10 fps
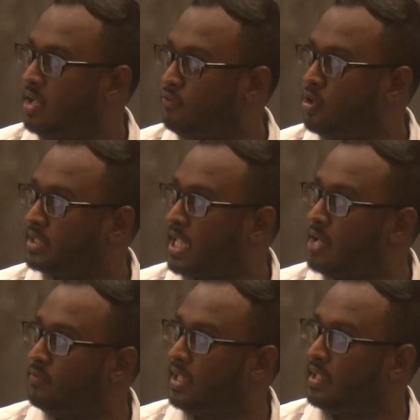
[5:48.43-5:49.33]
of course, I
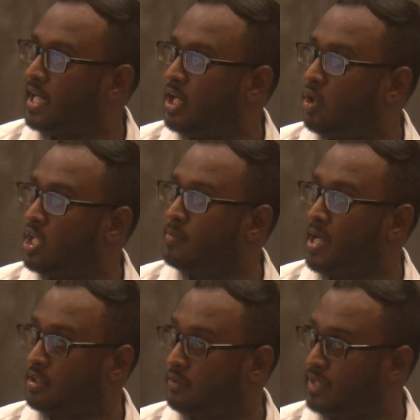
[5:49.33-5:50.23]
have integrated only the
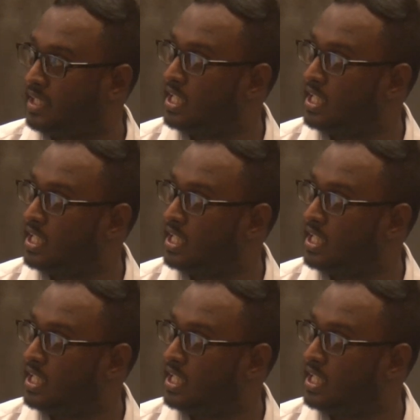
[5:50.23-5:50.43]
Microsoft Threat